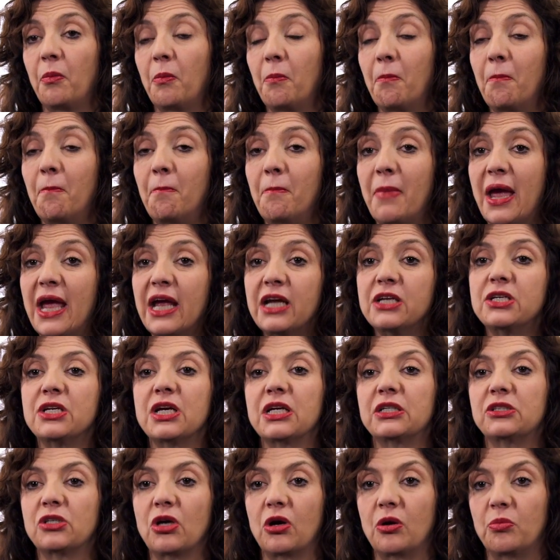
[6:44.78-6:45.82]
major
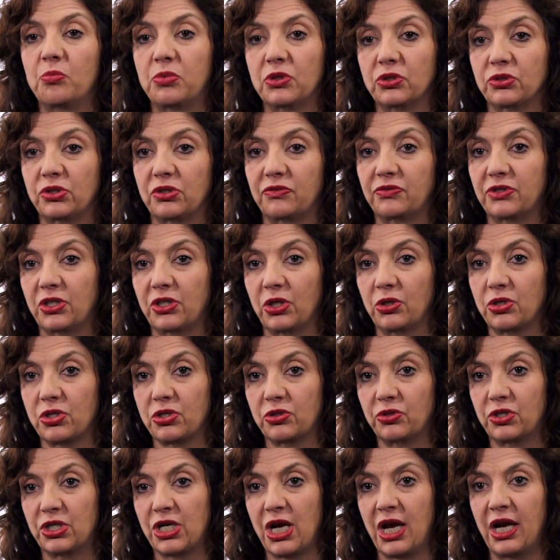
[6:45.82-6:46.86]
examples of social
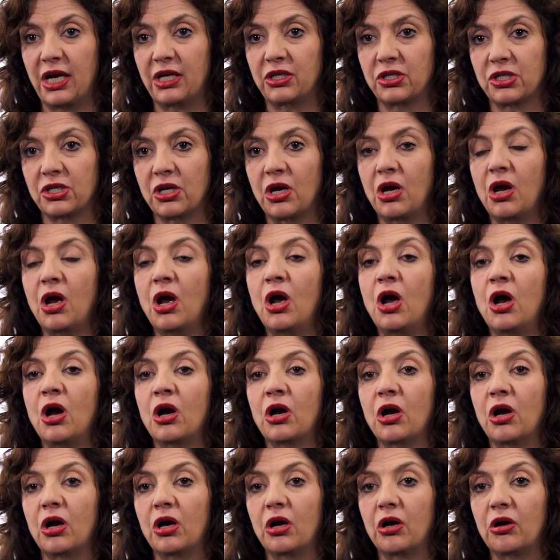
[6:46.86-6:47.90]
change
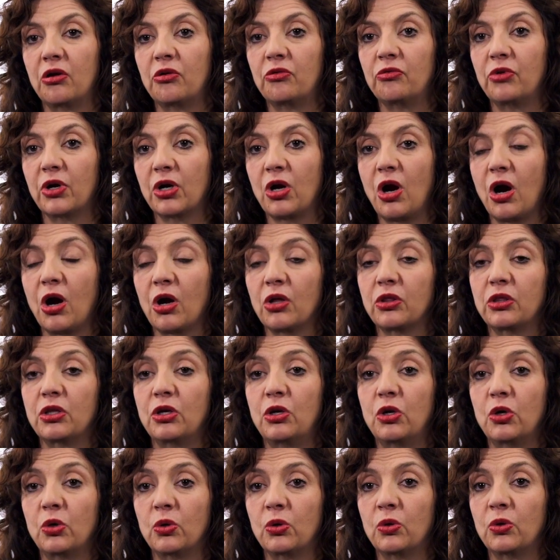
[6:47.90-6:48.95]
regard the
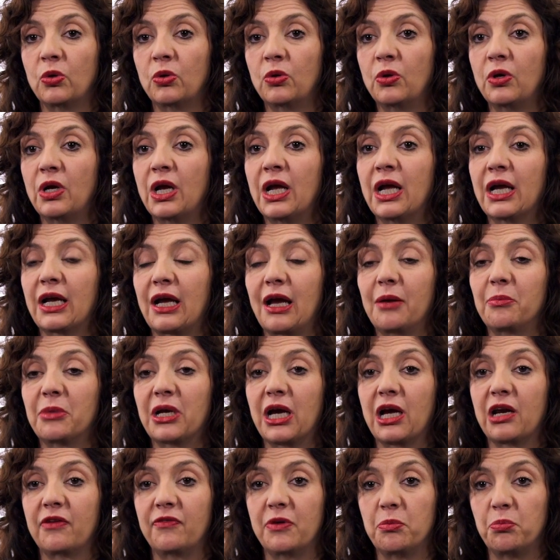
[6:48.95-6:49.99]
law coming
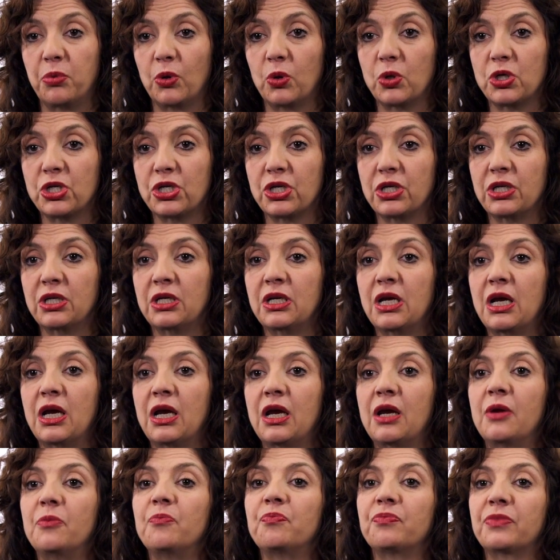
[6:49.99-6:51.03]
out of abortion
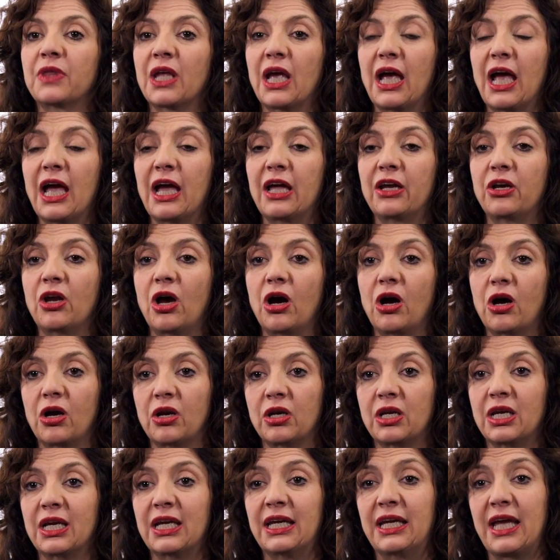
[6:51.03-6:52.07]
and
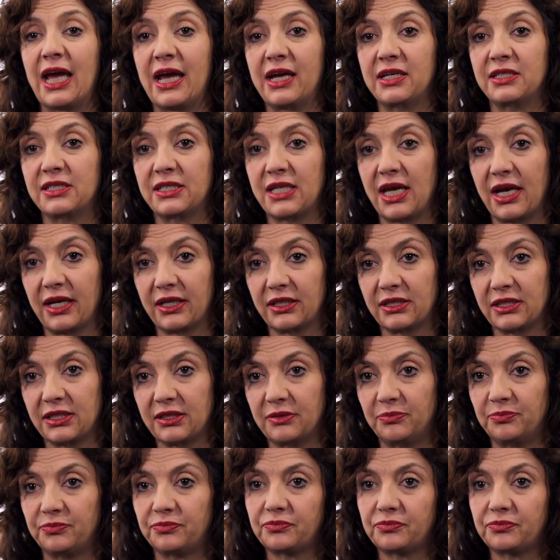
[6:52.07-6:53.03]
on gay sex.